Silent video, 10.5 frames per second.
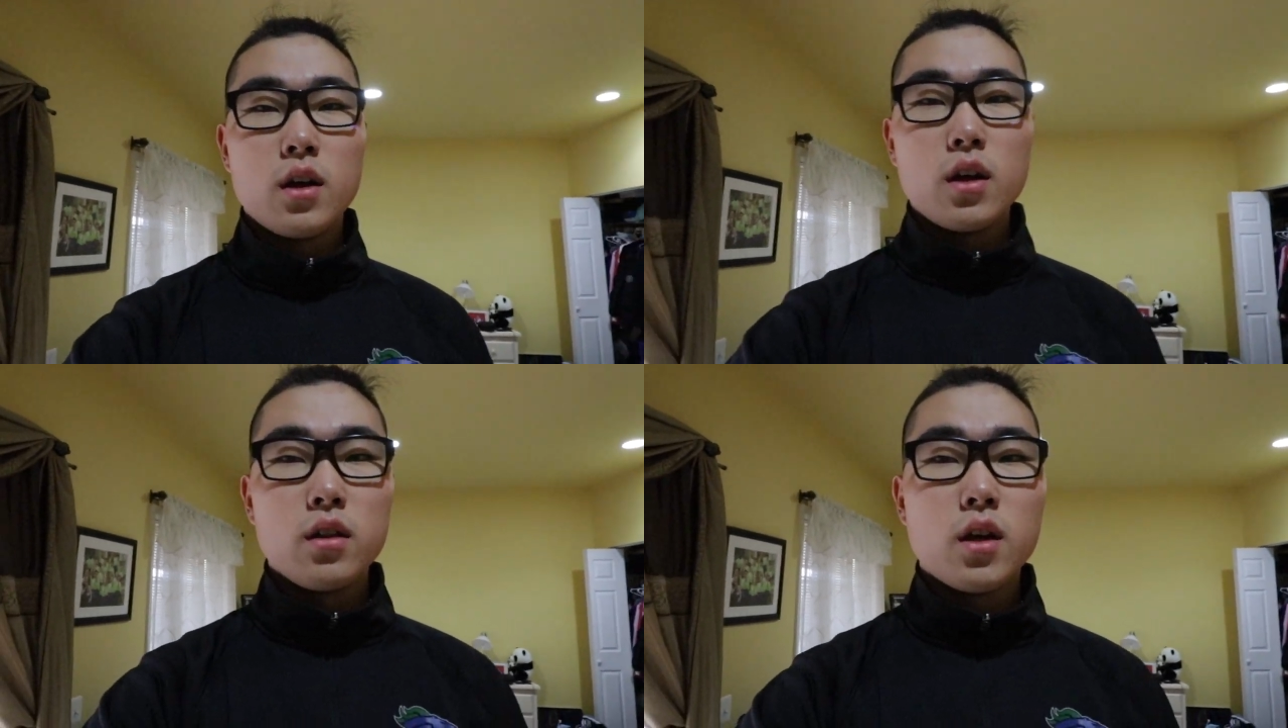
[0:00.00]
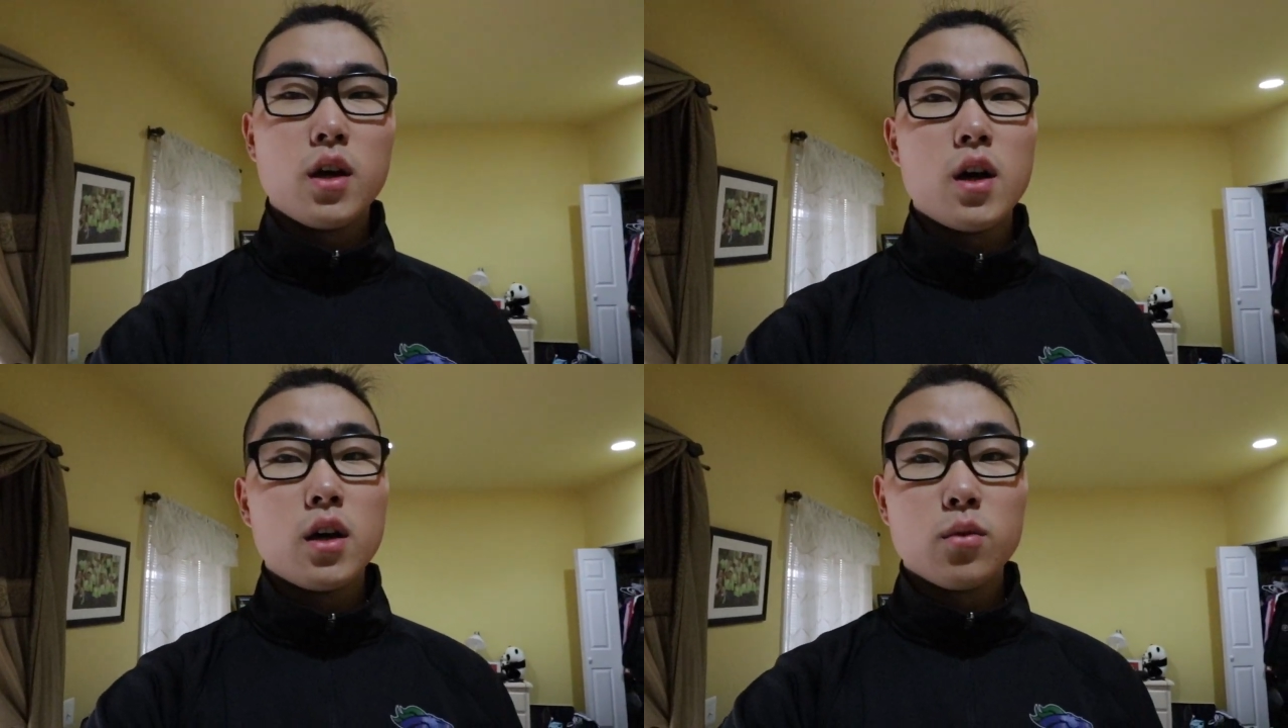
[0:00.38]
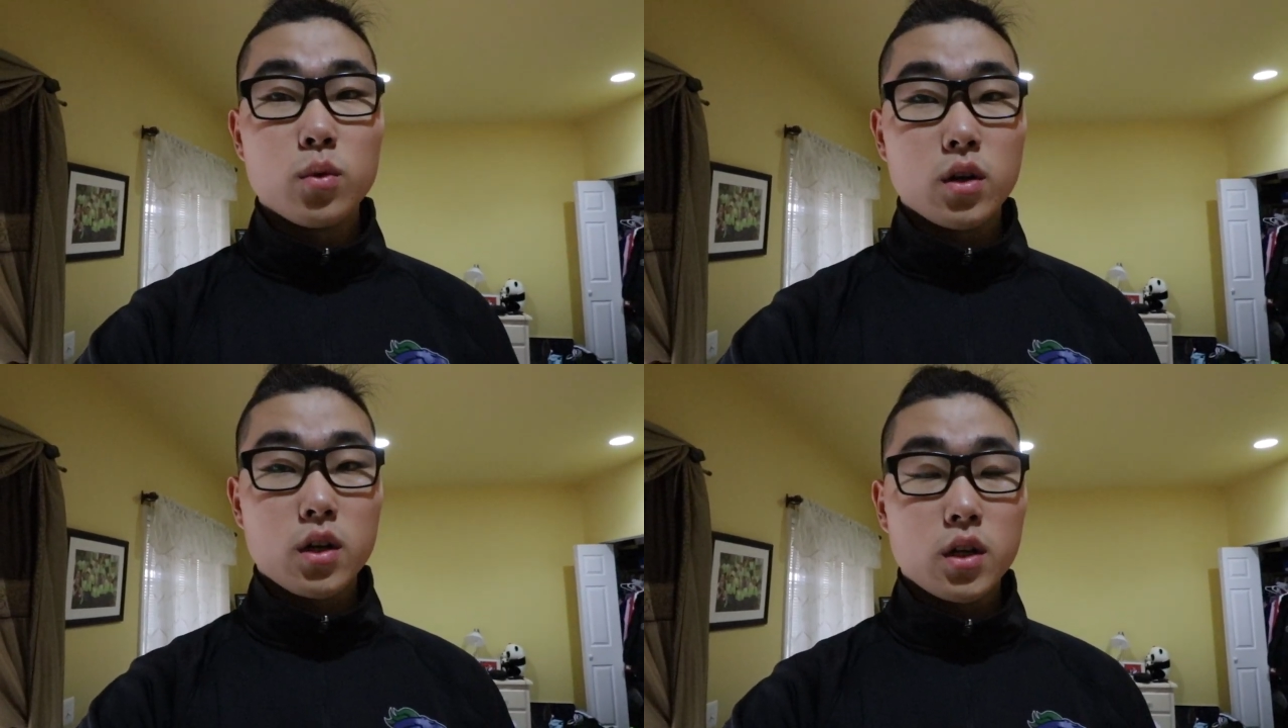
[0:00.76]
and then
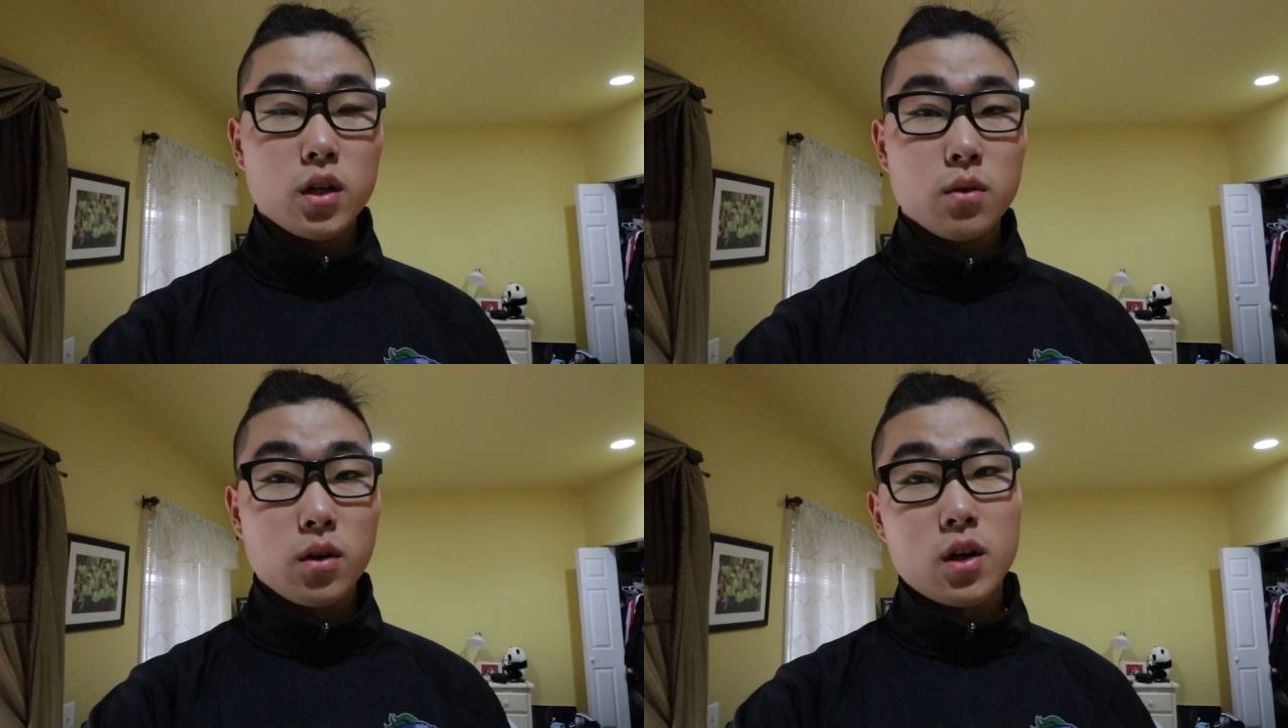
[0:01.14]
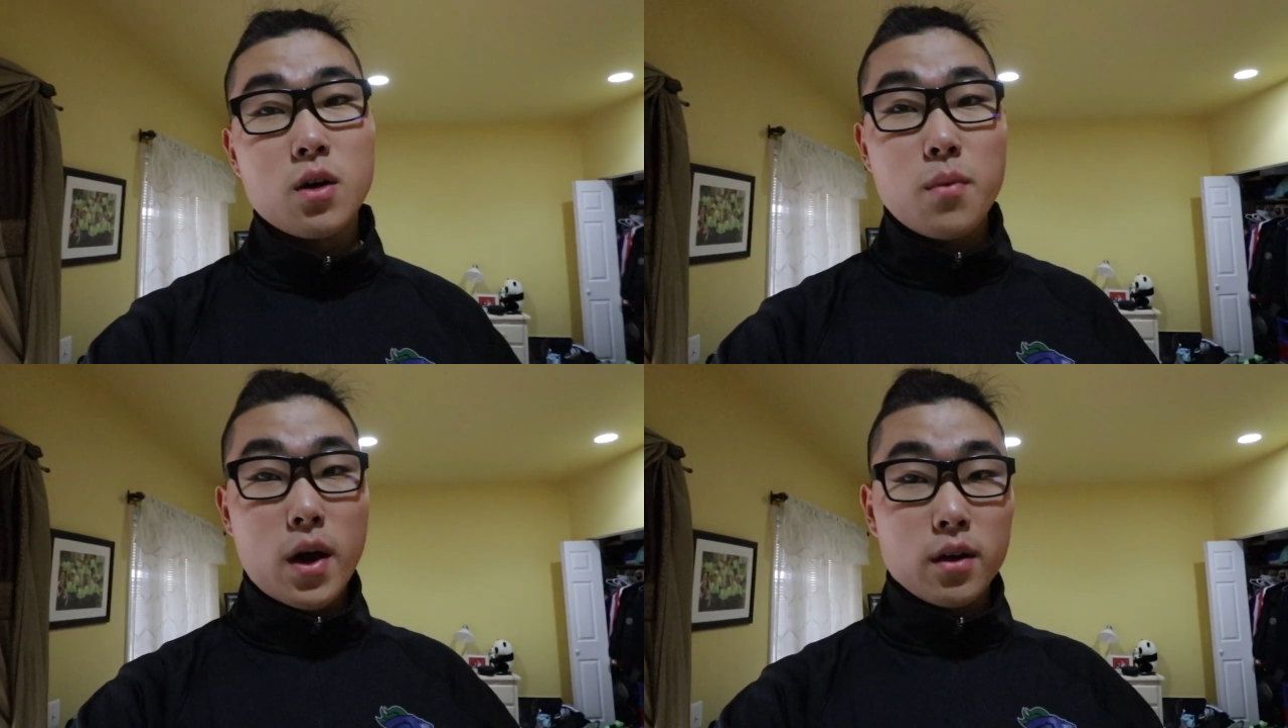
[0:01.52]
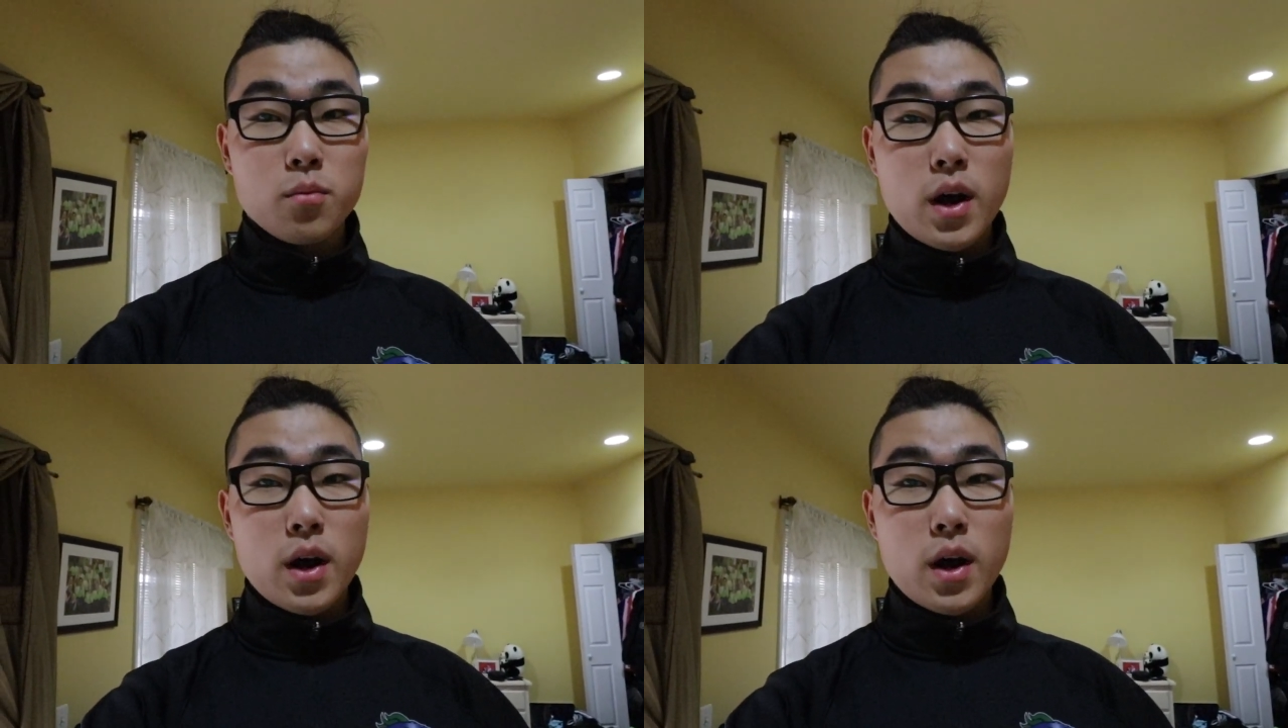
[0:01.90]
we're gonna come back and